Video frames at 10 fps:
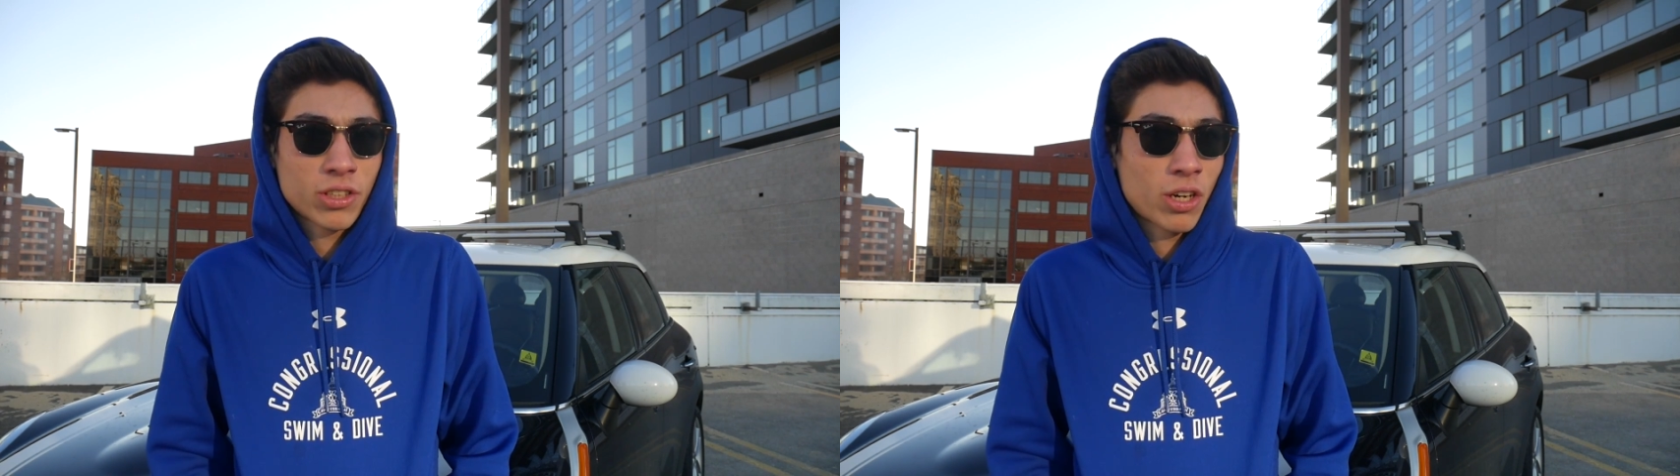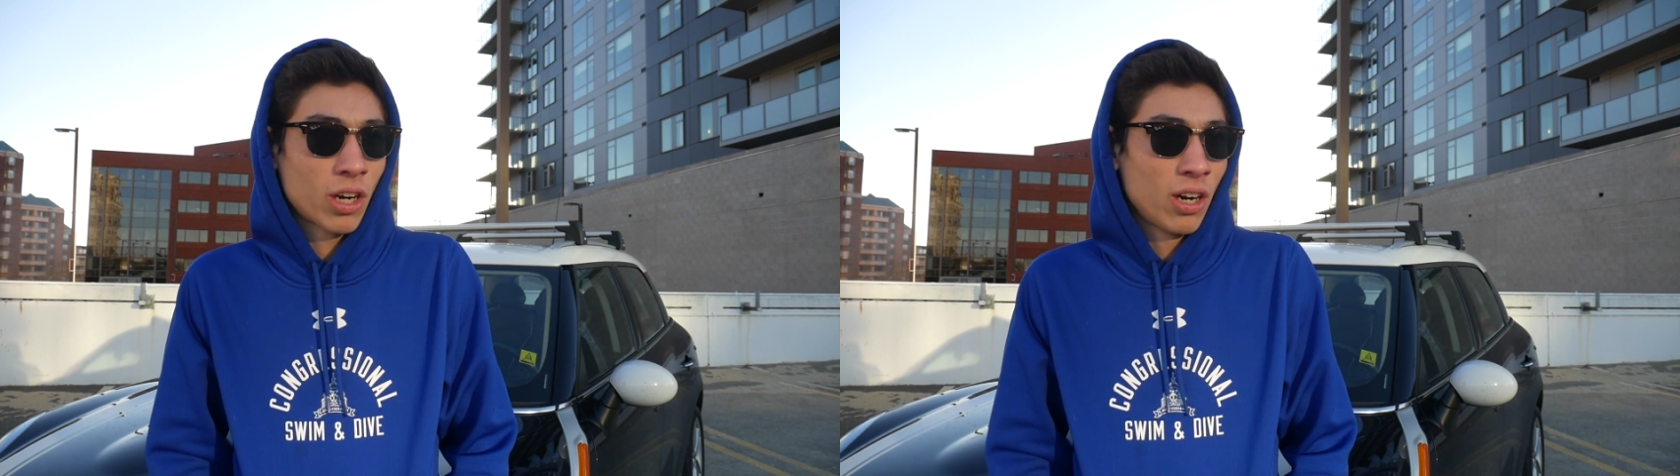
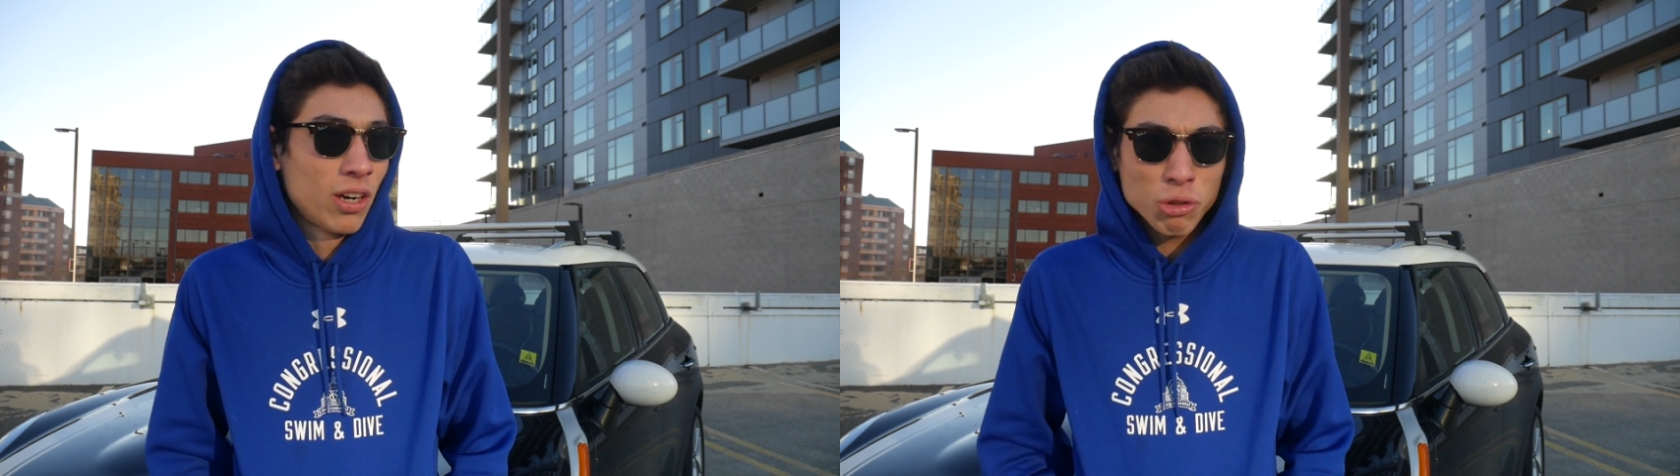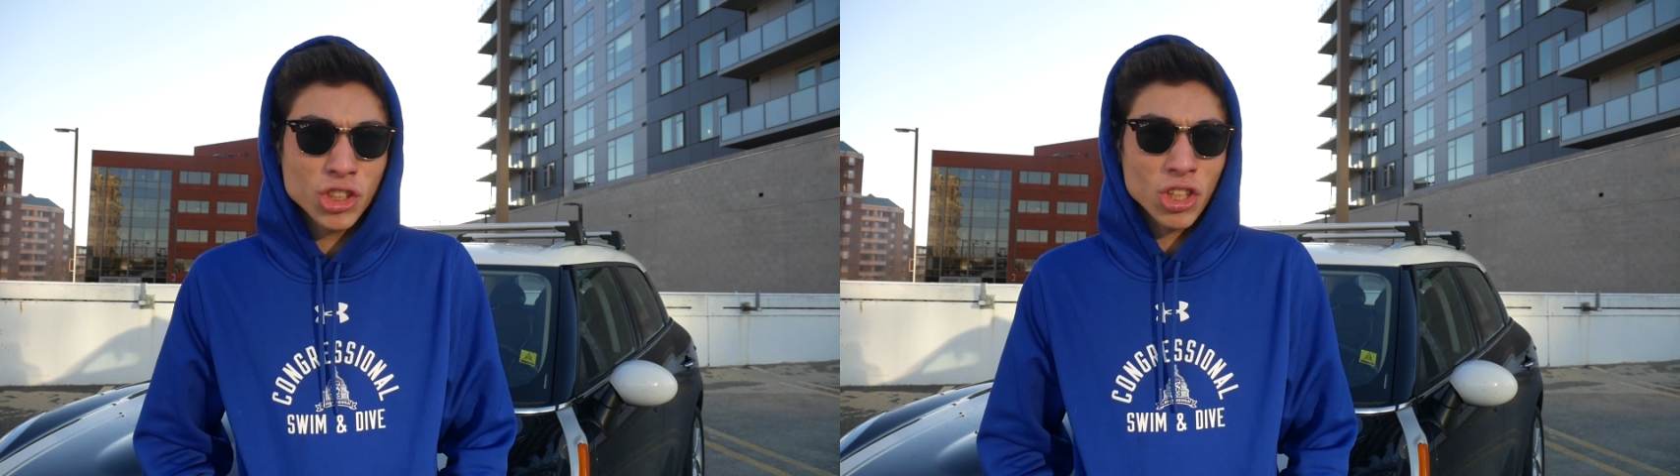car,
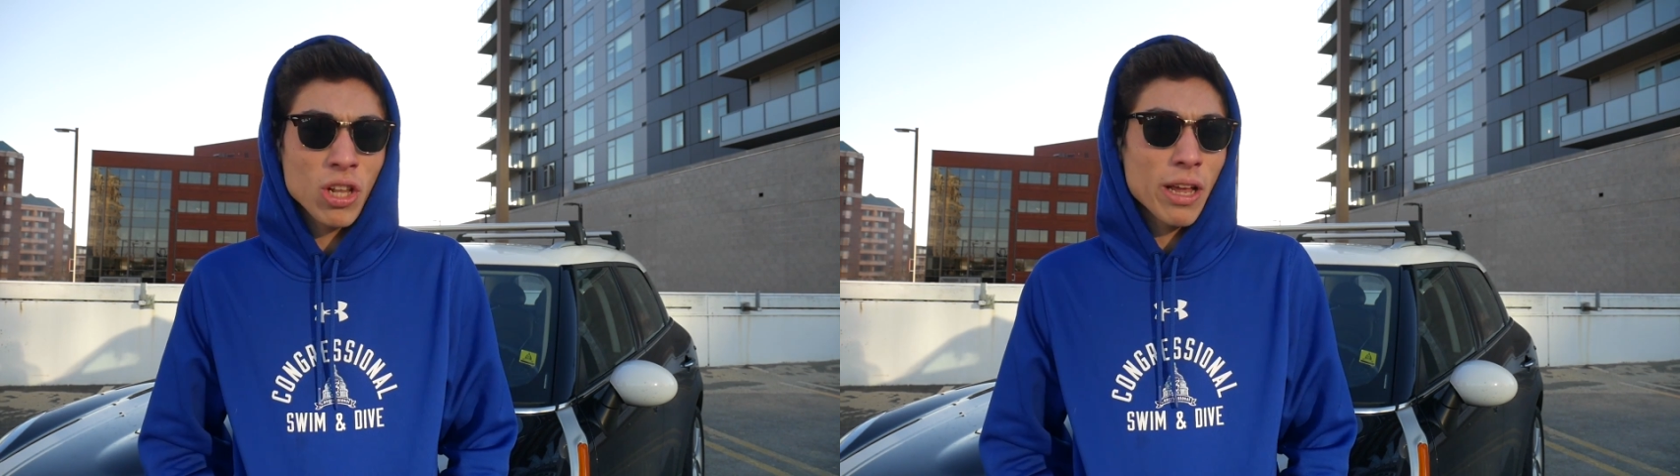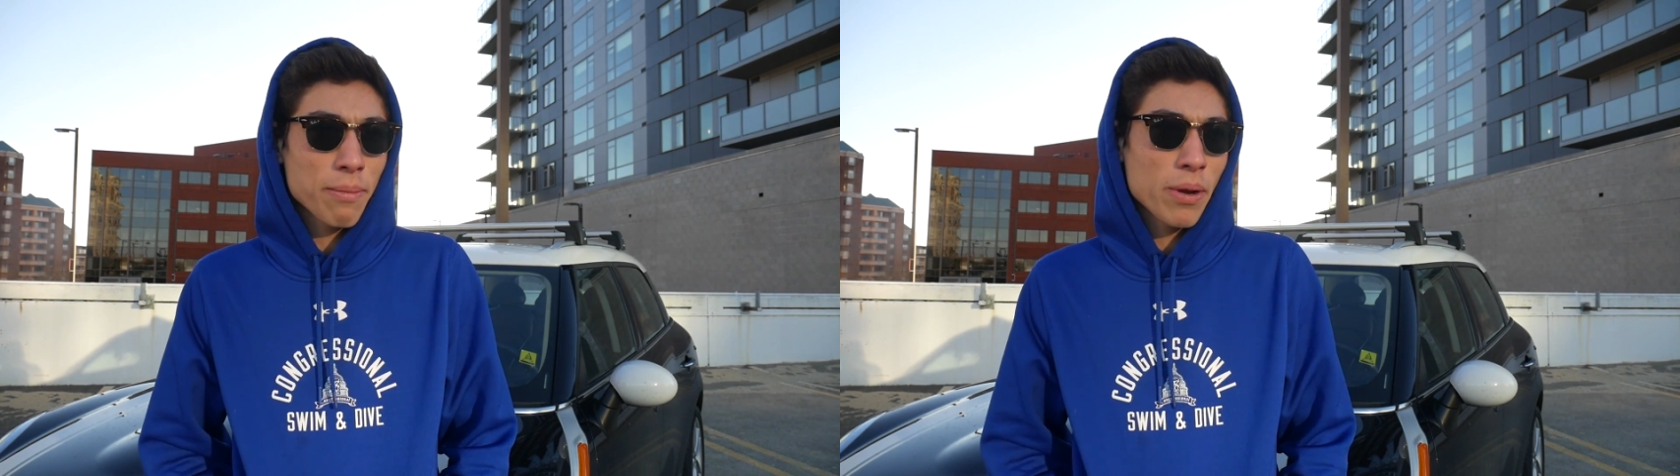which is a
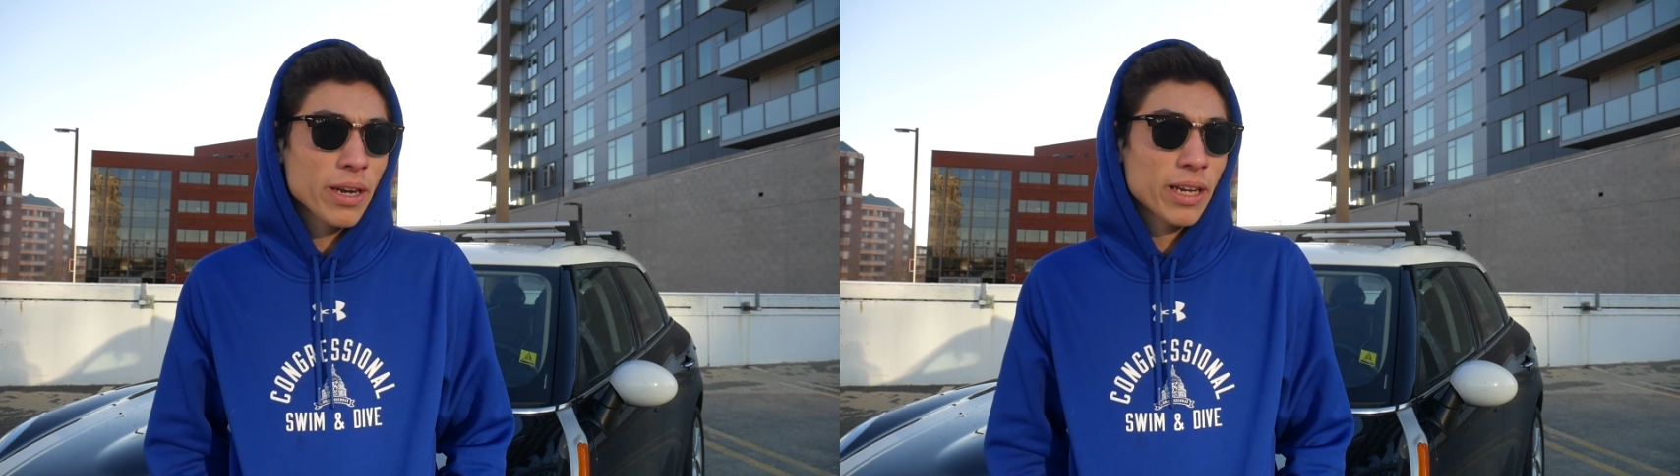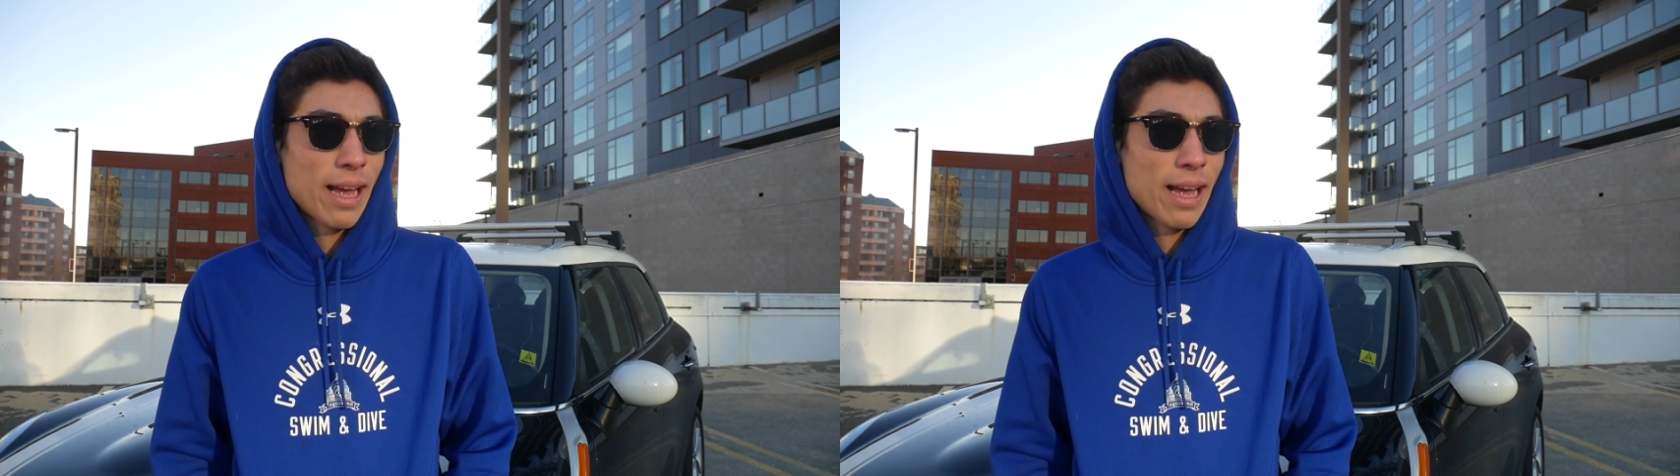lot of money.